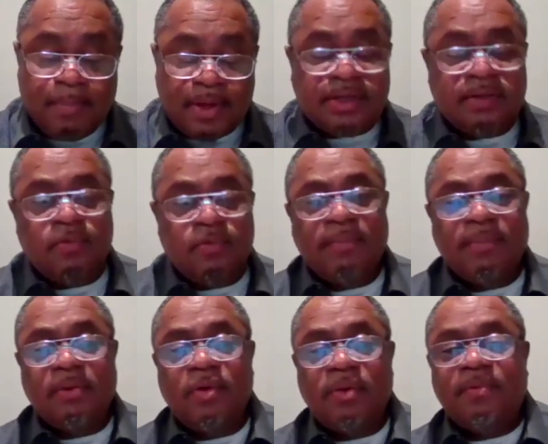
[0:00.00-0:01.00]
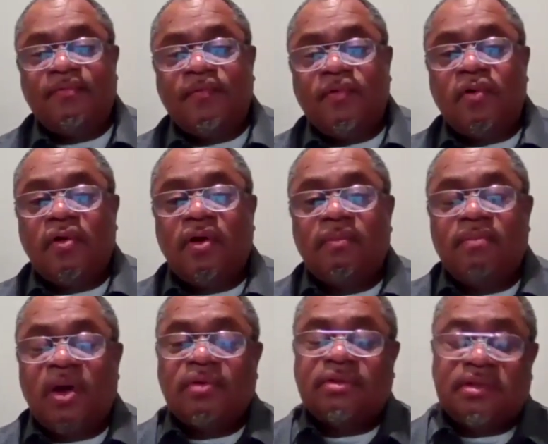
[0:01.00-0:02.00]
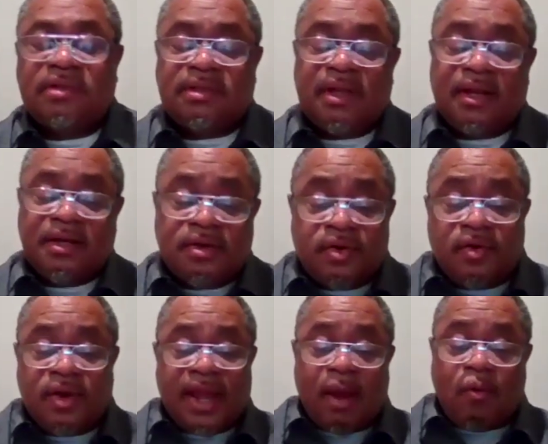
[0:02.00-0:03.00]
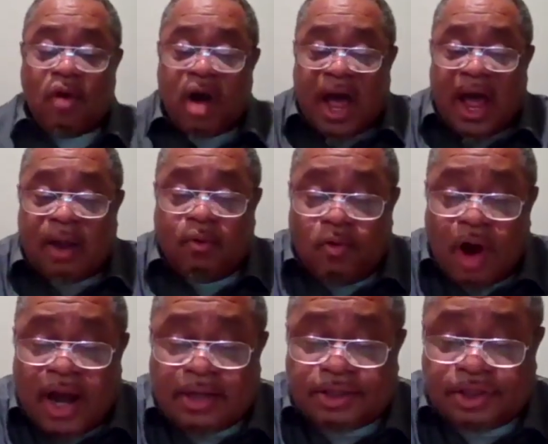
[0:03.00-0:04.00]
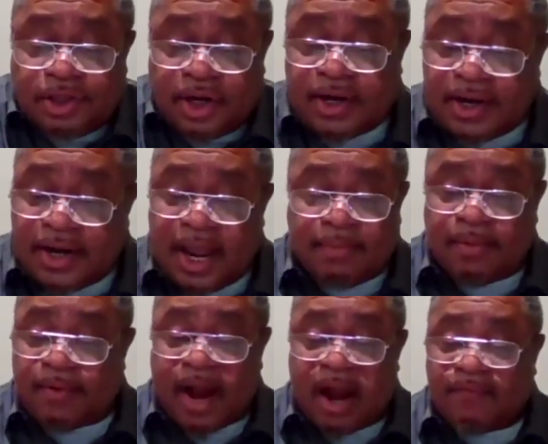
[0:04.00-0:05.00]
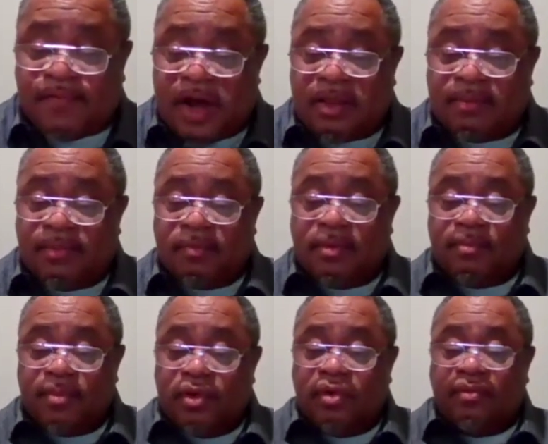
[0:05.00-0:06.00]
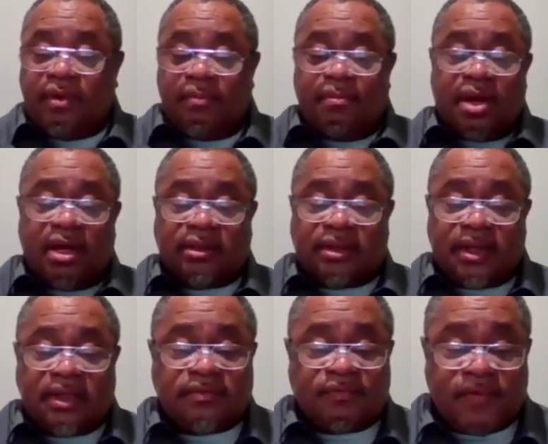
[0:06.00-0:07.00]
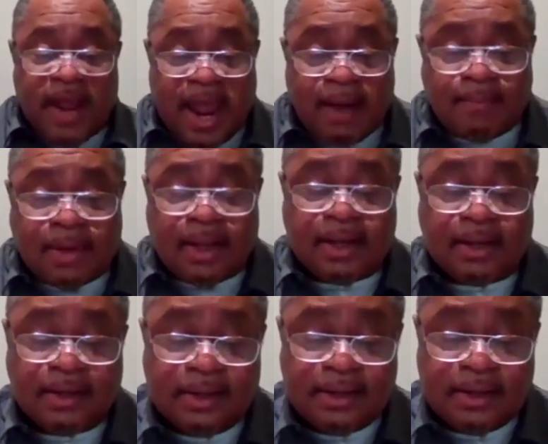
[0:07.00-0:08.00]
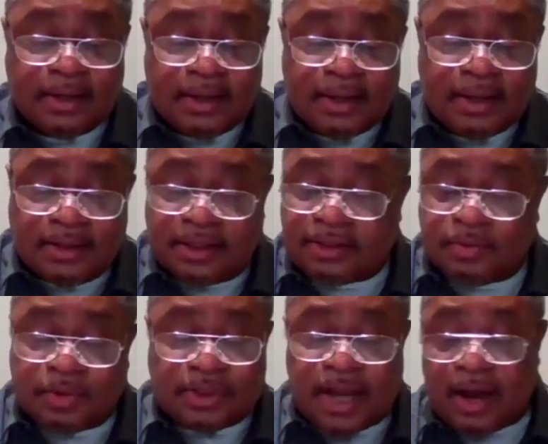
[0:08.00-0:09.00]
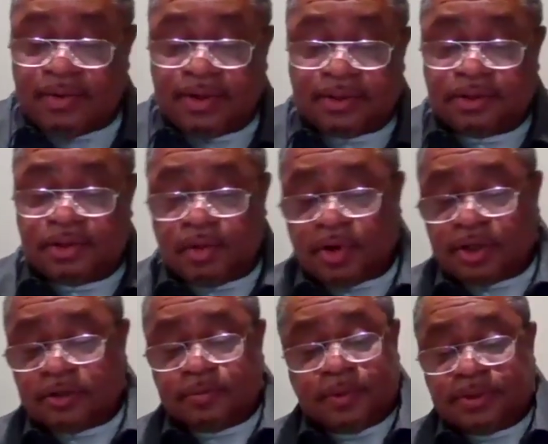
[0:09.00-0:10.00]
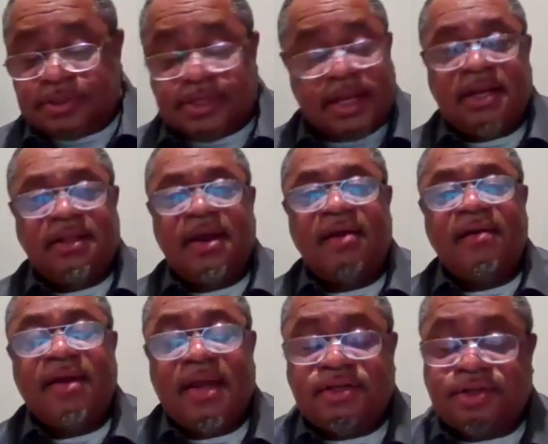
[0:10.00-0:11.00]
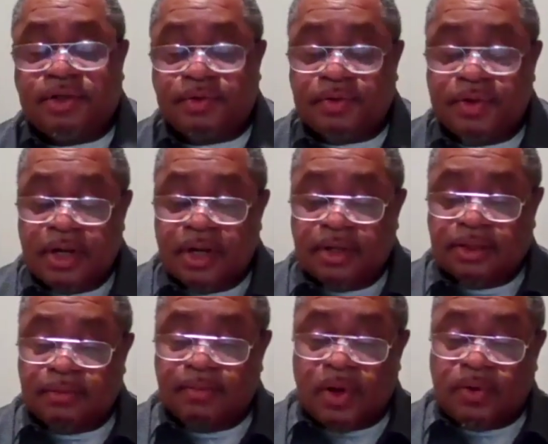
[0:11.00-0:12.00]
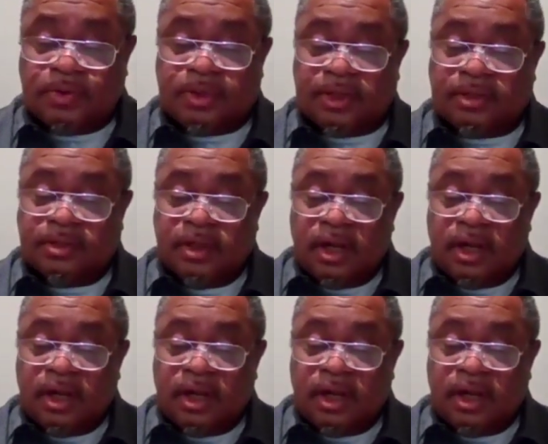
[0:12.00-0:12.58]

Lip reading: But the women were before Moses, and you know, yeah, why? Why should the name of our father be removed among his family? This was how his daughters presented their issue to Moses.